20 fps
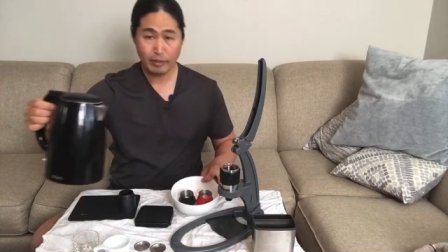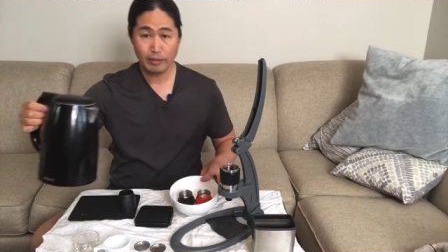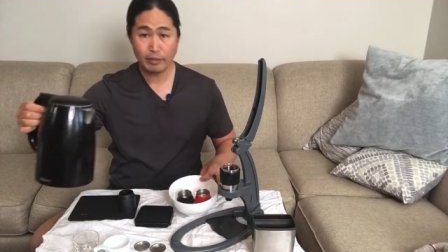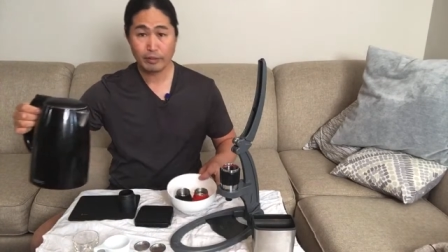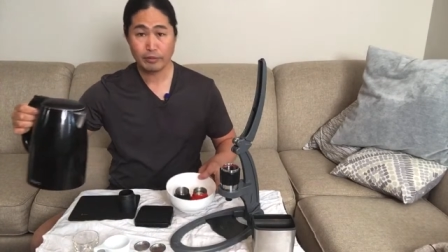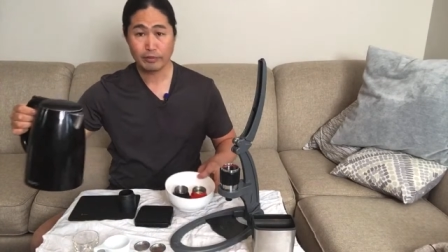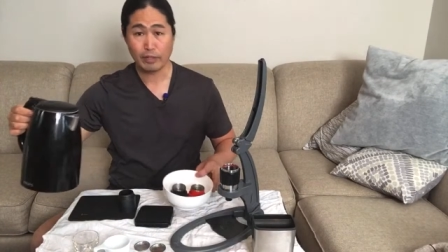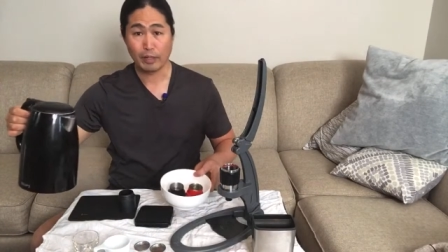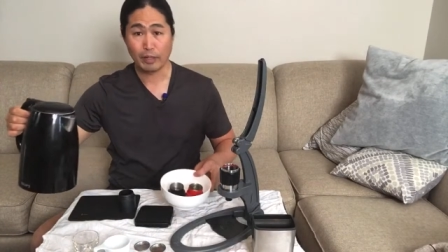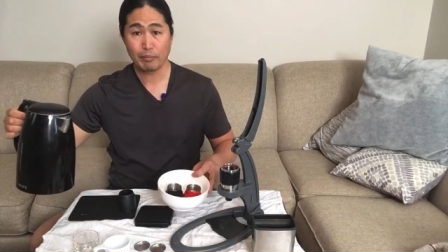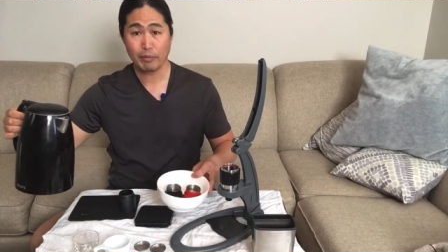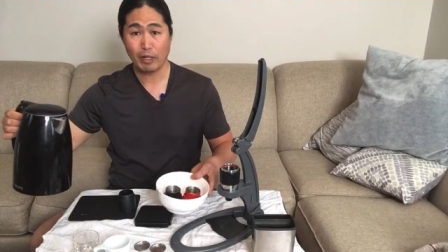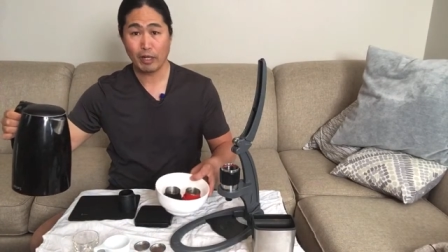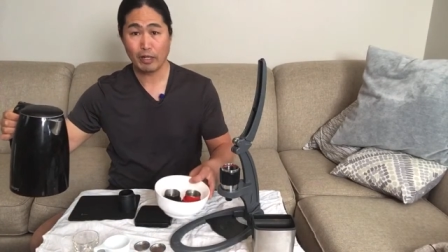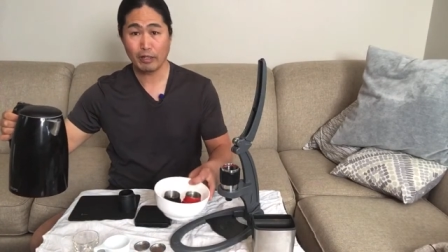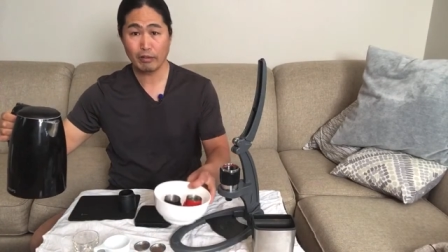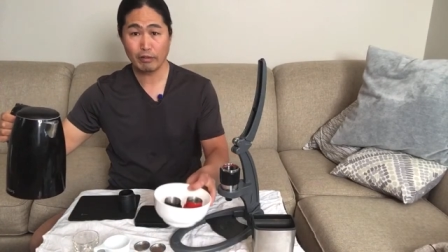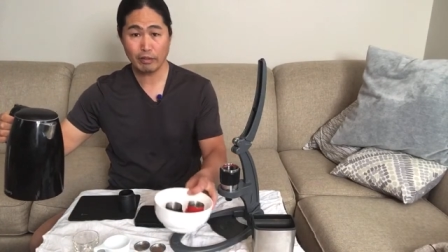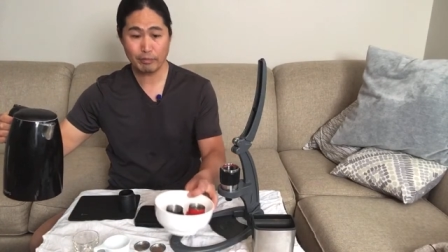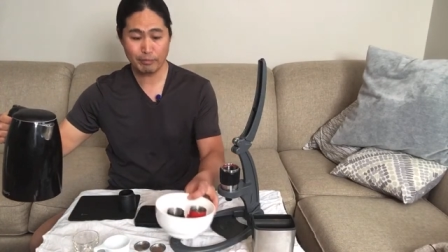So I'm,
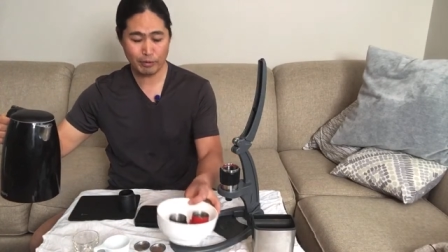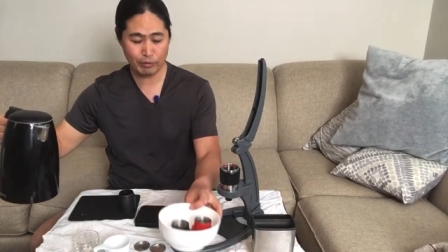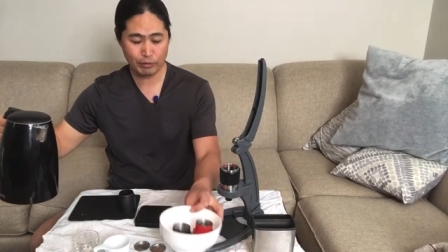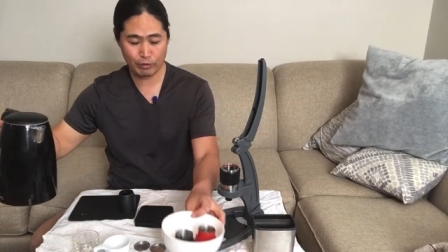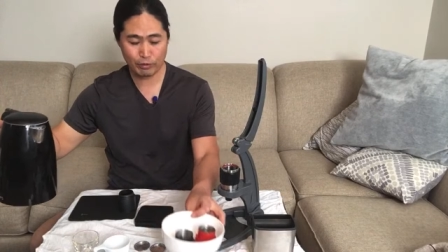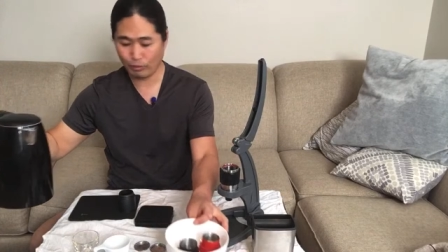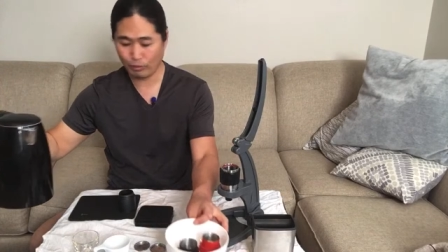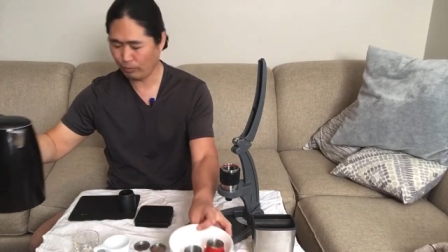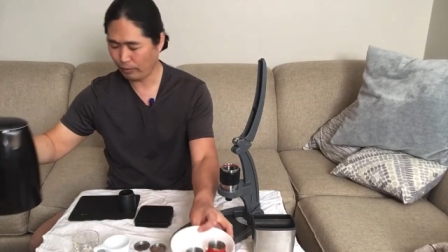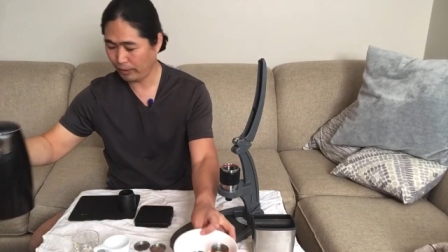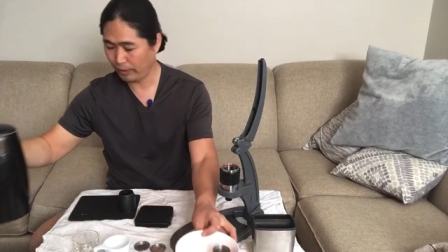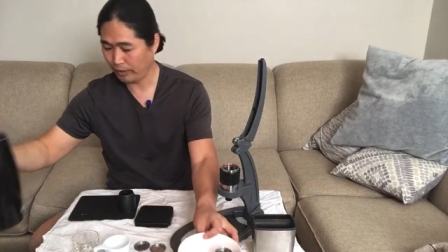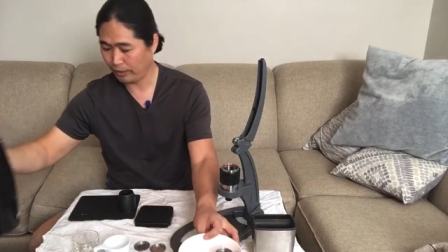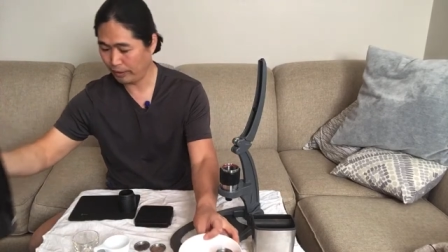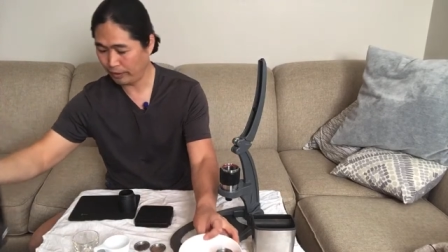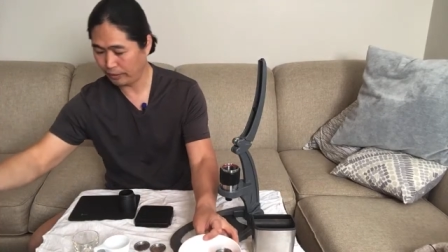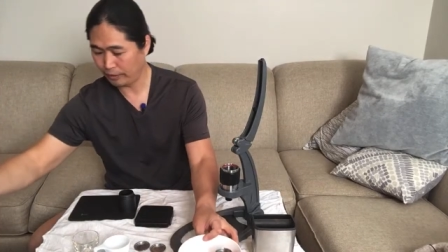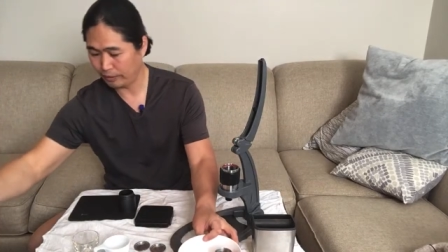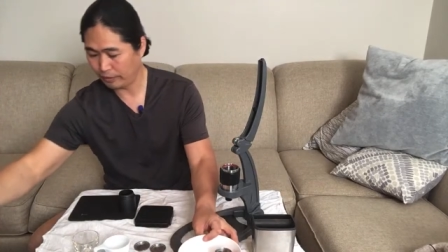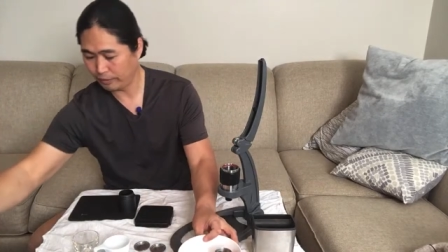I'm gonna be
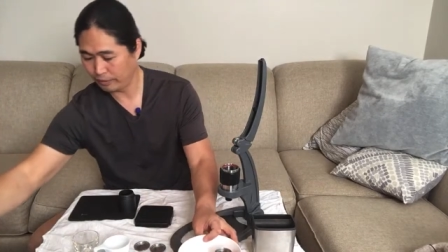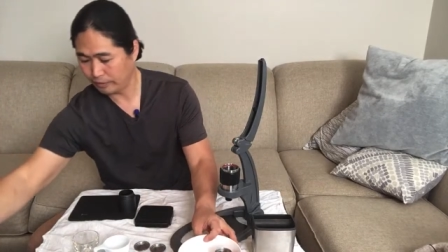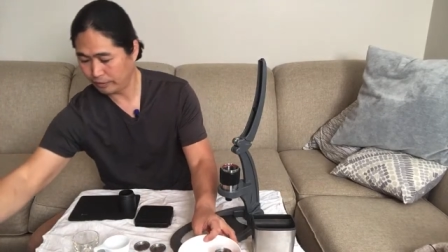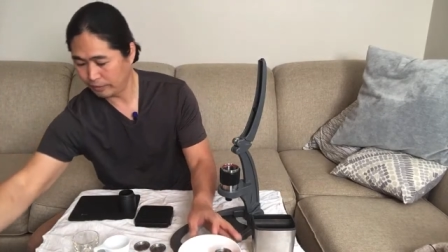doing,